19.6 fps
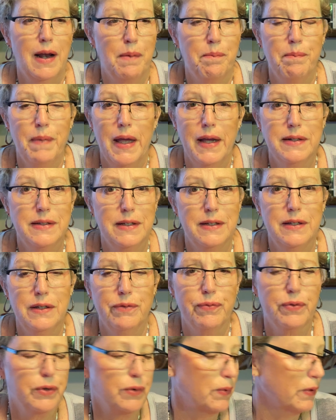But I beg to
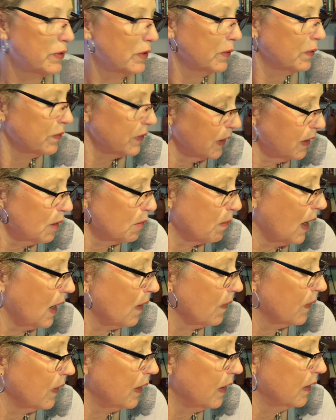differ with you. Think
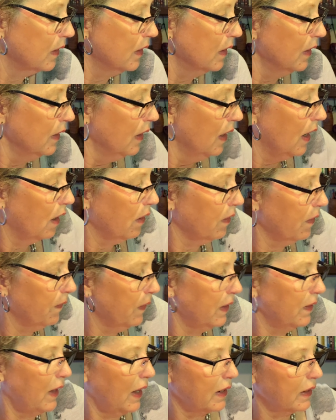about that. I'm going
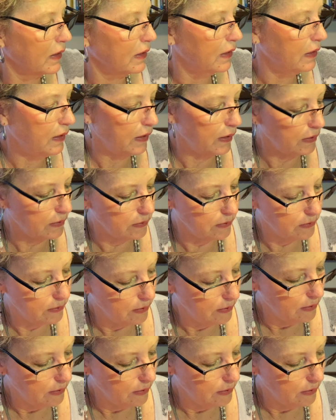to read that again.